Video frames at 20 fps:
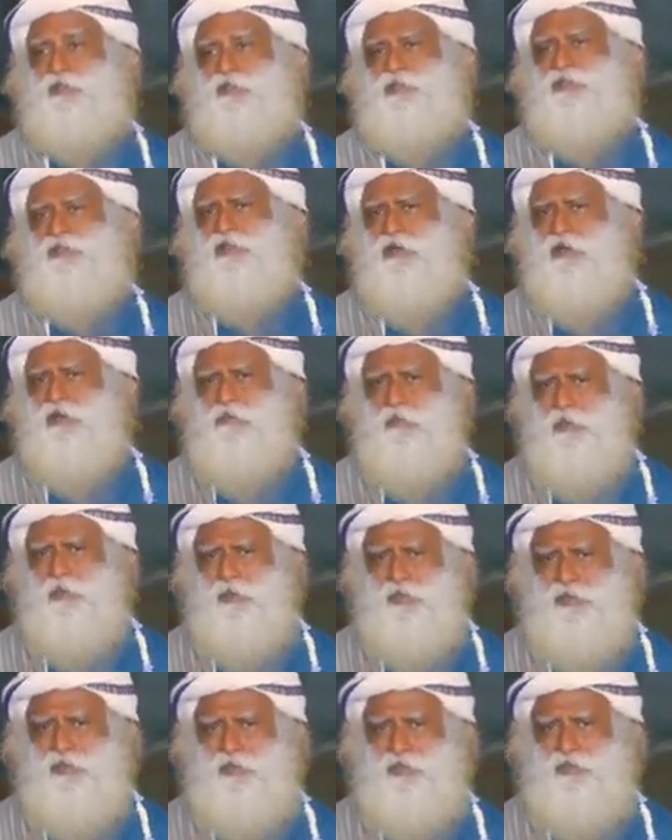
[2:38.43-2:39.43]
is not
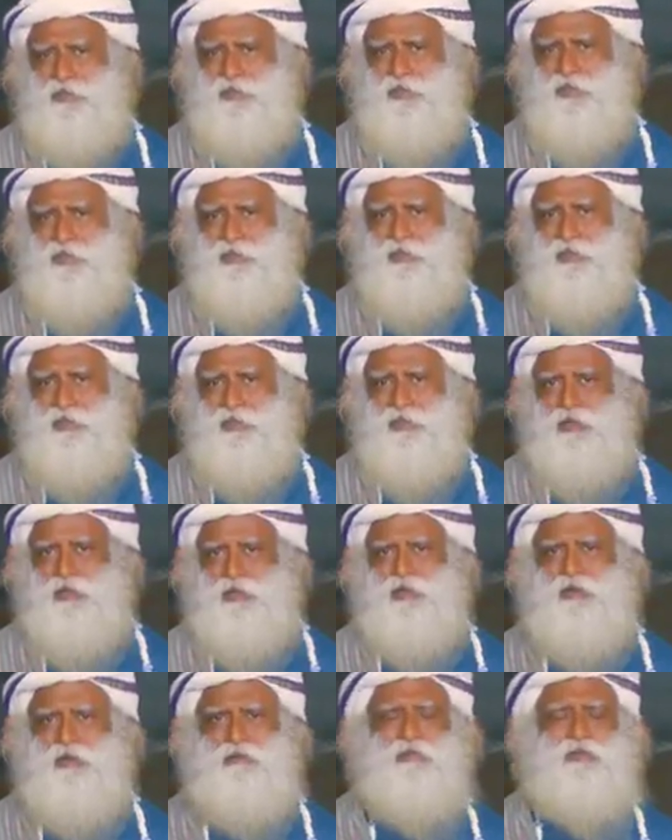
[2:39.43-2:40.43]
important. How